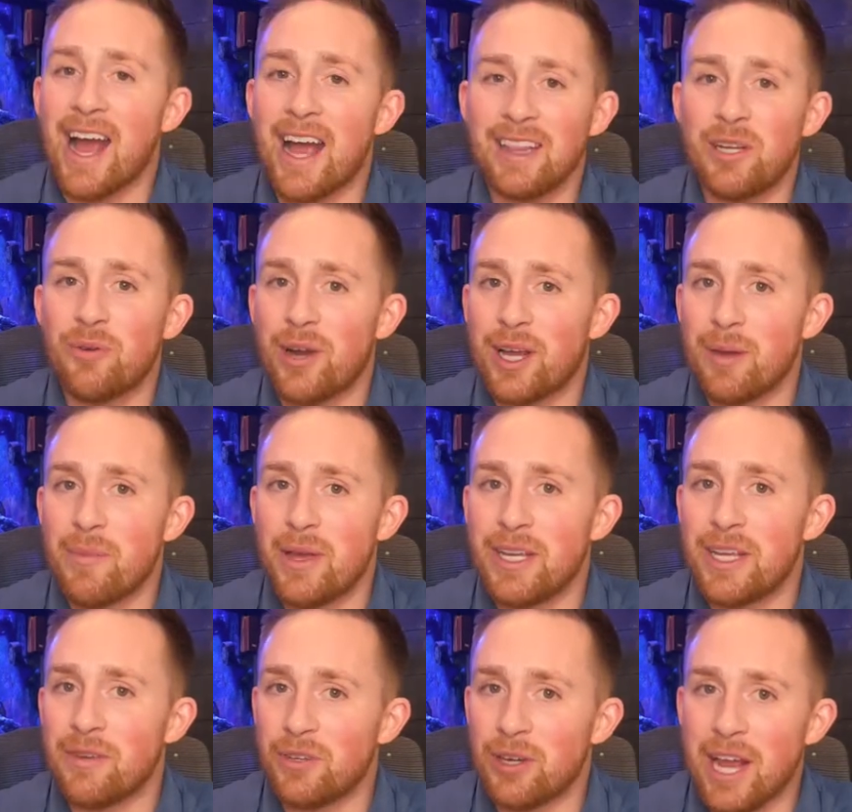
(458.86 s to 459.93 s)
I highly
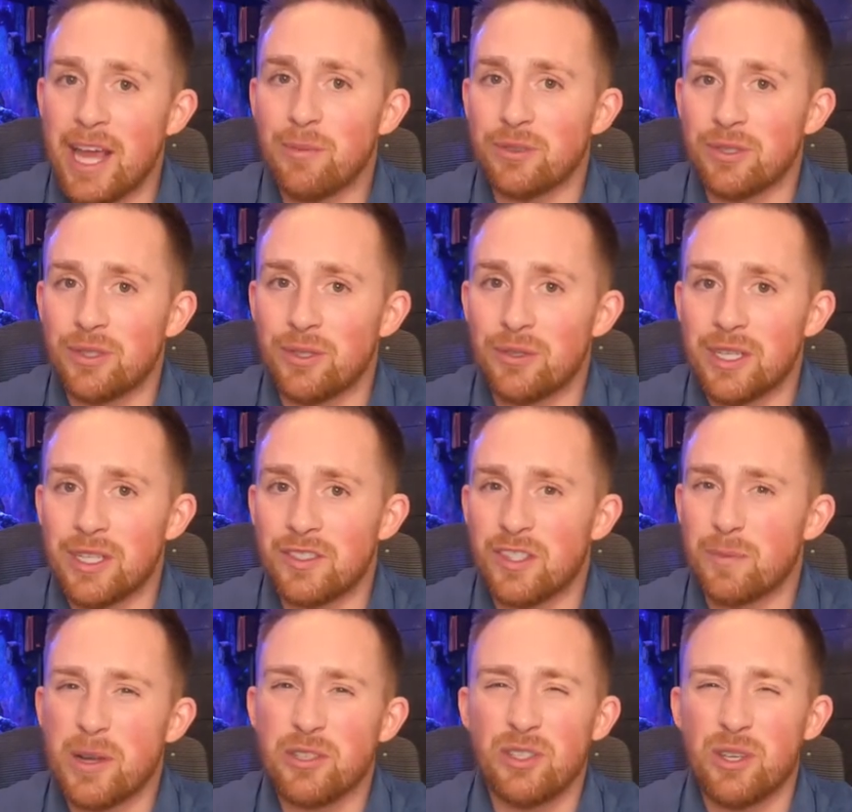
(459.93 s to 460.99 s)
recommend it if you're able to do
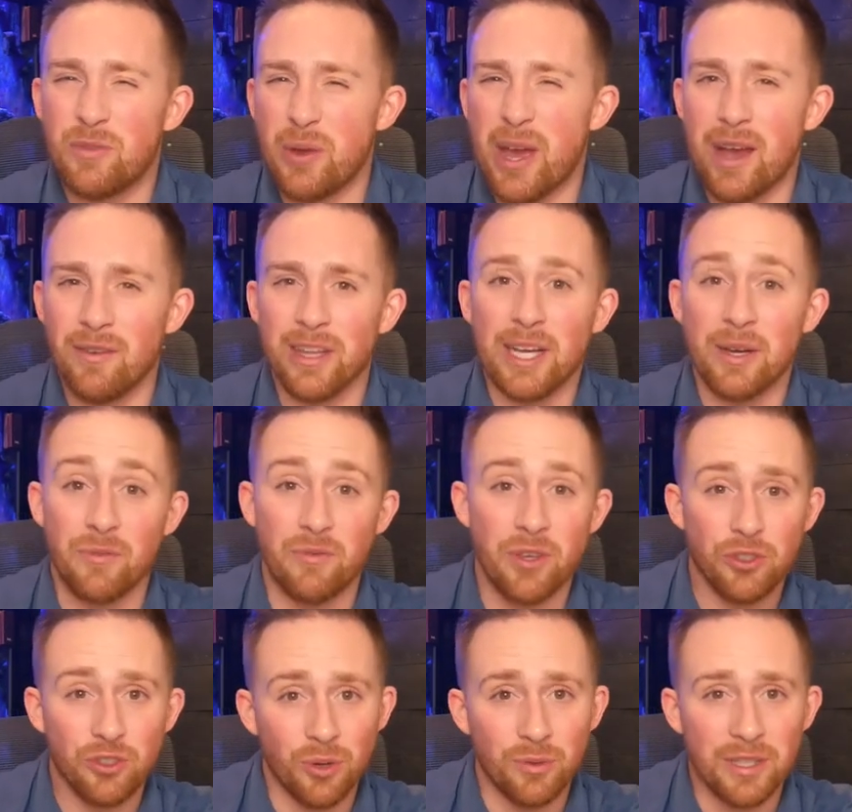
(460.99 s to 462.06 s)
this, especially if you have like a
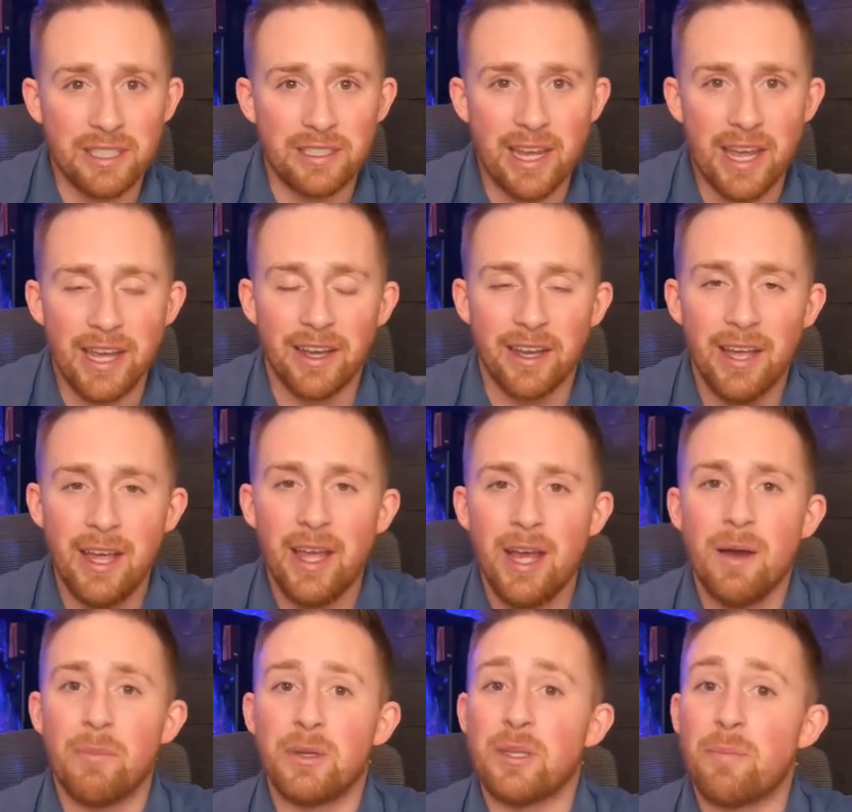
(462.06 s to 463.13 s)
fish-only tank.
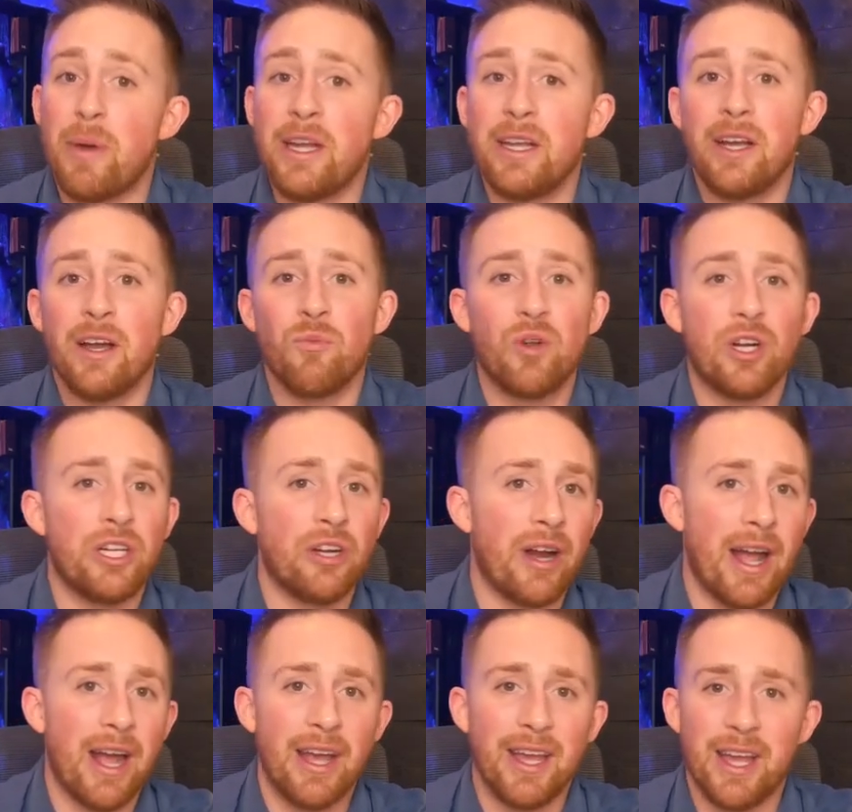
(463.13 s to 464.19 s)
But depending on where
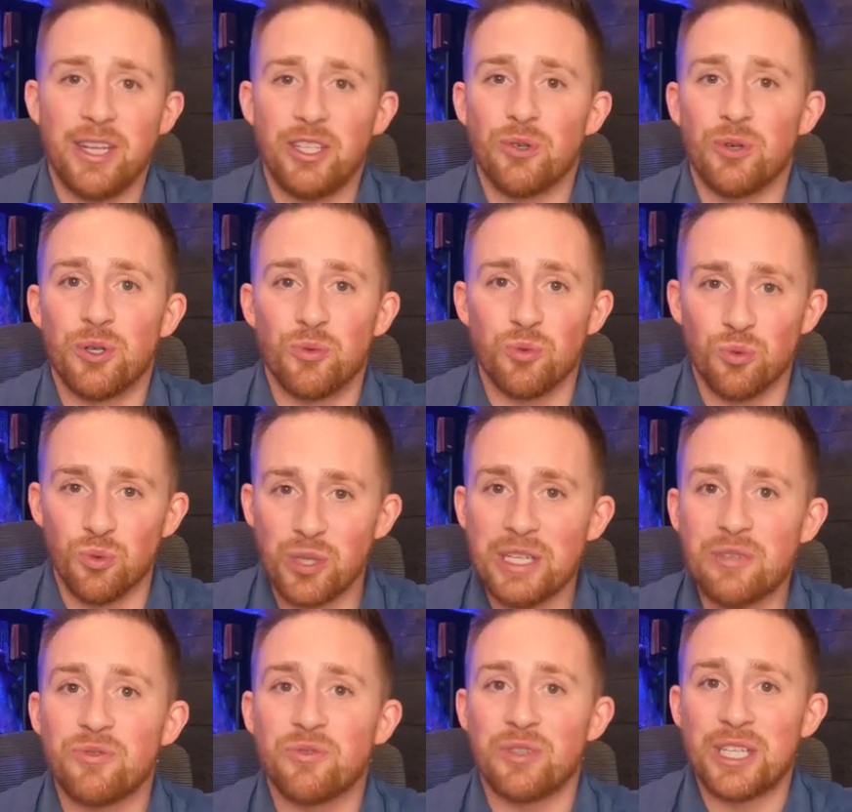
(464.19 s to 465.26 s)
you're at in your
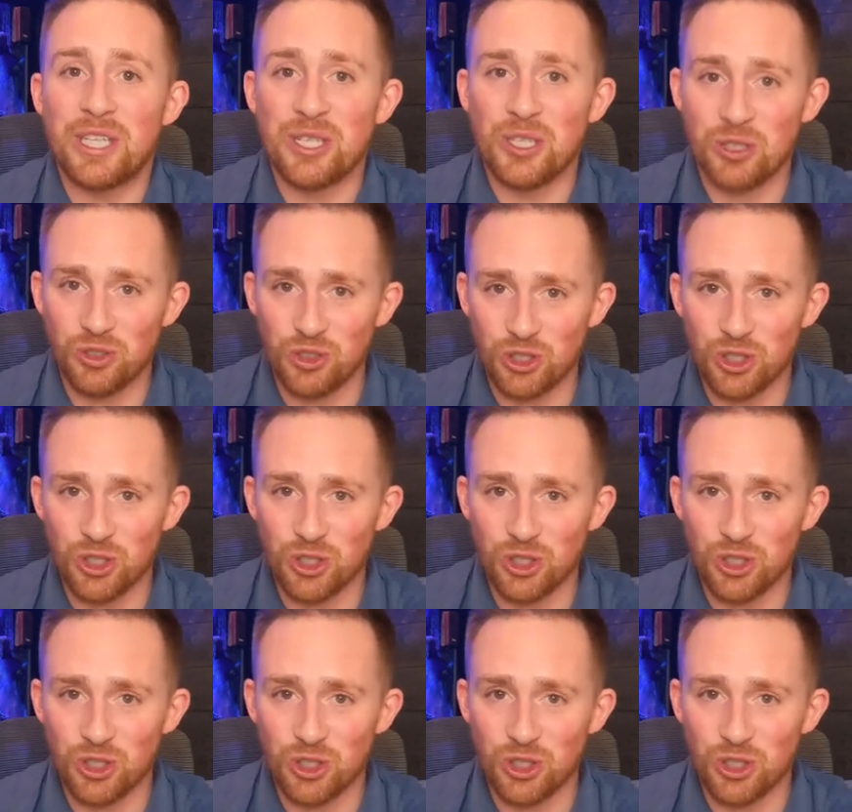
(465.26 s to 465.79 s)
reefing